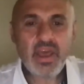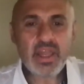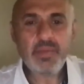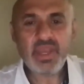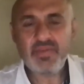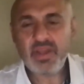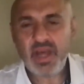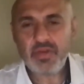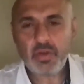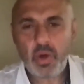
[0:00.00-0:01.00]
Let me give you
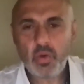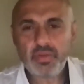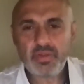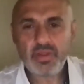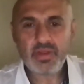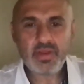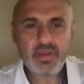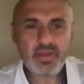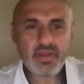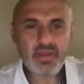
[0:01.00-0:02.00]
another quote.
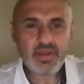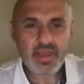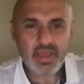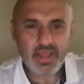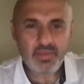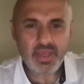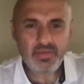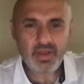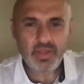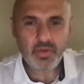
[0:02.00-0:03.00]
Let me give
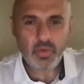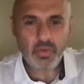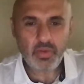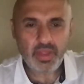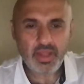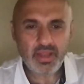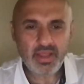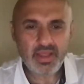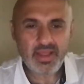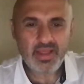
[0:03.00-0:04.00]
you another quote. Hold on.
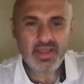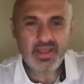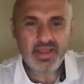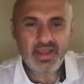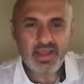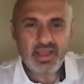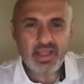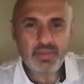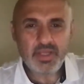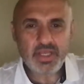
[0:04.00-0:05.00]

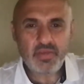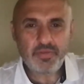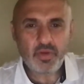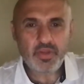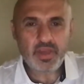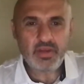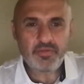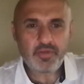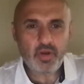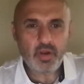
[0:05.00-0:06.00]
Let me just first
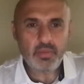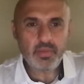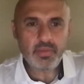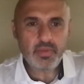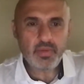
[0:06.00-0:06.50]
confirm.